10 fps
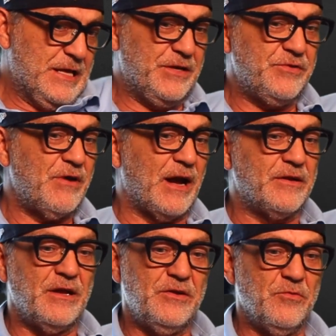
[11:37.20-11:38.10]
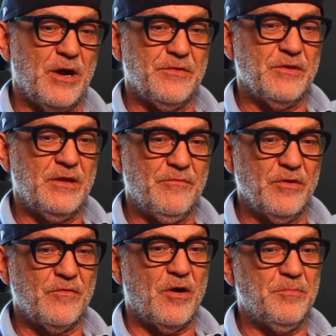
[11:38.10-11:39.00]
they distract. And you're right, the
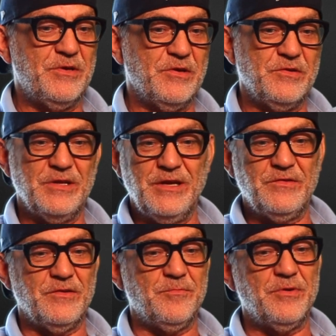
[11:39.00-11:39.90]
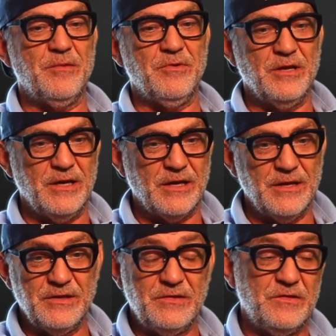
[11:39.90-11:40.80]
level of competition isn't the Premier
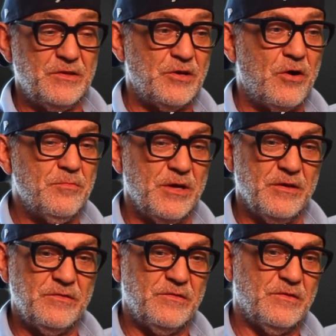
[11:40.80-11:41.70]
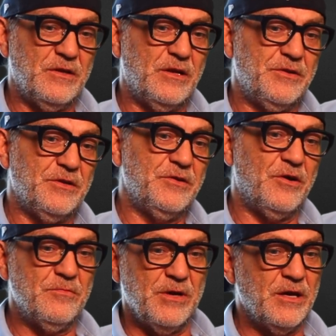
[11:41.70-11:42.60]
League. And this is a derby. This is a
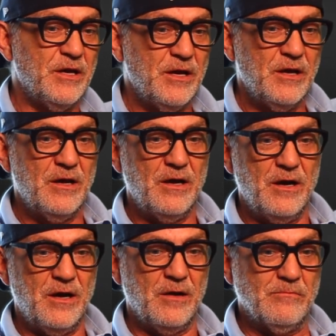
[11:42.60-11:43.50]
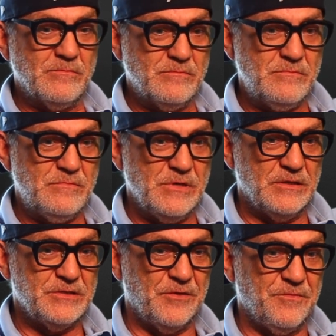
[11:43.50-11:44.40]
London derby.
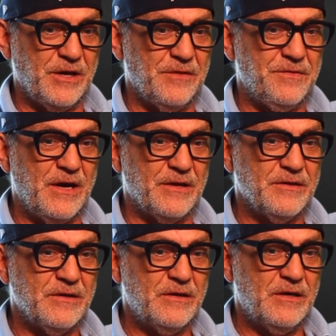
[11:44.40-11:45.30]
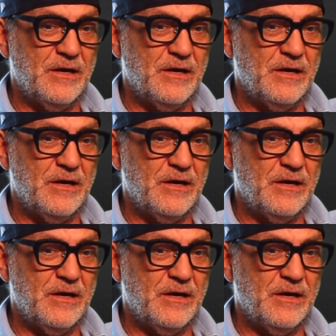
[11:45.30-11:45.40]
Let's not forget that.